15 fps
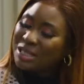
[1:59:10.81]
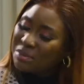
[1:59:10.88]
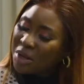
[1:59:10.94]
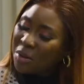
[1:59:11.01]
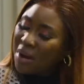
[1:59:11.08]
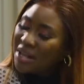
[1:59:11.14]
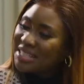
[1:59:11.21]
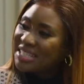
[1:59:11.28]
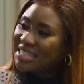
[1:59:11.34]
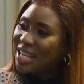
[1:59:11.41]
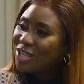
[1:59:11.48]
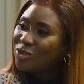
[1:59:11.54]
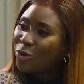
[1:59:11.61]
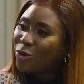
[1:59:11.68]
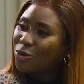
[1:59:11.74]
It's been a while since
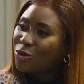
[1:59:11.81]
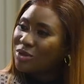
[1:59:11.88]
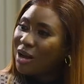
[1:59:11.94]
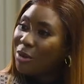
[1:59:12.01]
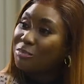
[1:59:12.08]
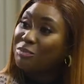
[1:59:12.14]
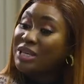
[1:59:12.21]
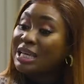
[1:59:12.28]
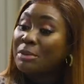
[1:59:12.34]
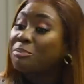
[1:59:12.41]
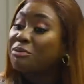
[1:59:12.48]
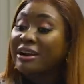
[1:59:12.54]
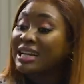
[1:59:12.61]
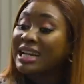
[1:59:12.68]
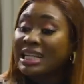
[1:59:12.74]
I saw you now. Being
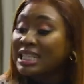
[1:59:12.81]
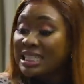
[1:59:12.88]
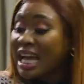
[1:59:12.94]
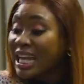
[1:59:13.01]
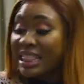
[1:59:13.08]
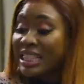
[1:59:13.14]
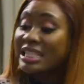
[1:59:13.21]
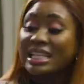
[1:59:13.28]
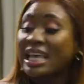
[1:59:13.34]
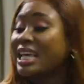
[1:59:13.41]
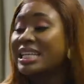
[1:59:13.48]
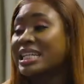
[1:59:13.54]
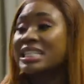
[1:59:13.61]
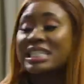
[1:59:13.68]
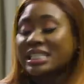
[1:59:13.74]
pregnant at this
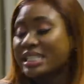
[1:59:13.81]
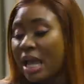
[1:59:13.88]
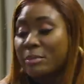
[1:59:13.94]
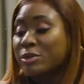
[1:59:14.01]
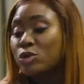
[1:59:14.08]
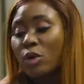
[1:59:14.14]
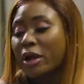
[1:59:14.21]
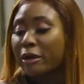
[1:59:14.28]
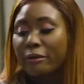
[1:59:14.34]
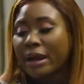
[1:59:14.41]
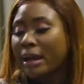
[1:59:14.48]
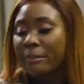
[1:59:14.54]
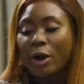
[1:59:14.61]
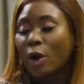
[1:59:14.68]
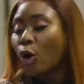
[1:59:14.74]
age and this time is not a
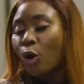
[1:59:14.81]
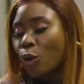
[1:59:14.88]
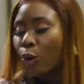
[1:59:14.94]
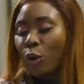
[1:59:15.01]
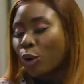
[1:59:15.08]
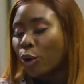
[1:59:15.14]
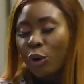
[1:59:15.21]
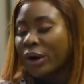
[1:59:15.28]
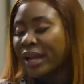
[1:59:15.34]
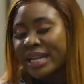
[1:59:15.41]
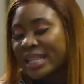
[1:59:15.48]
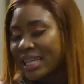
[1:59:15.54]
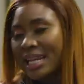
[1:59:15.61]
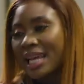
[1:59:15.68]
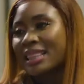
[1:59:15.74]
crime or
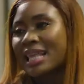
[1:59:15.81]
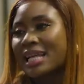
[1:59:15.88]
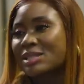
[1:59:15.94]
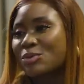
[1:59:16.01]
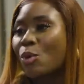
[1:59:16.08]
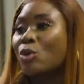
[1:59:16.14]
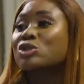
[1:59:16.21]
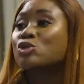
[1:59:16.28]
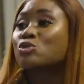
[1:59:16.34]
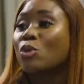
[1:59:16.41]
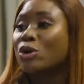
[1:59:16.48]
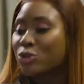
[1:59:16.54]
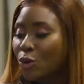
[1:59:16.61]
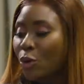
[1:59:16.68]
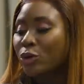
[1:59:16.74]
anything like that. What's
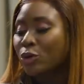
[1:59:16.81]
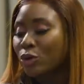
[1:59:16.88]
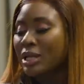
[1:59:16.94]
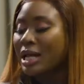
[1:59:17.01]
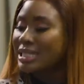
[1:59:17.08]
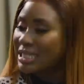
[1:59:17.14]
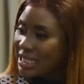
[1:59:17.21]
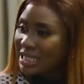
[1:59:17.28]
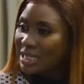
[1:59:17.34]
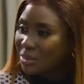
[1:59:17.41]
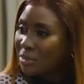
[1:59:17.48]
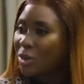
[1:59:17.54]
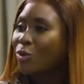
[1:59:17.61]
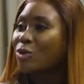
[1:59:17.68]
going on now? Gist me.